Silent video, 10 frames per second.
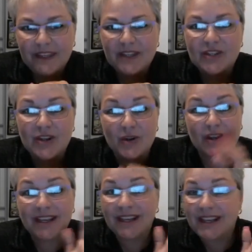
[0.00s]
So
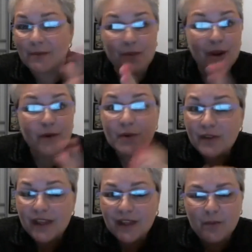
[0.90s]
comparing with
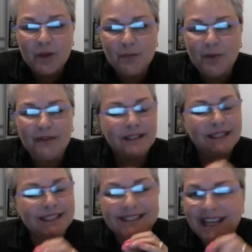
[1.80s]
other people,
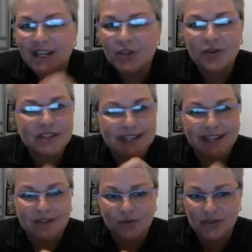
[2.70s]
dangerous,
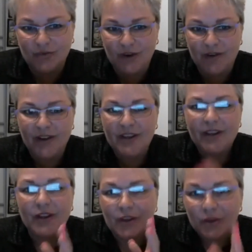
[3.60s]
dangerous ground.
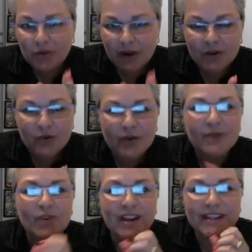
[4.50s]
You run your own
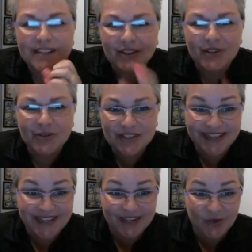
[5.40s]
race, you
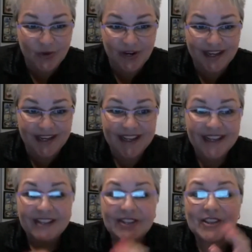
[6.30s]
stay in your lane.
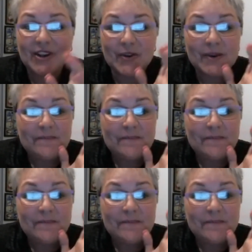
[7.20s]
So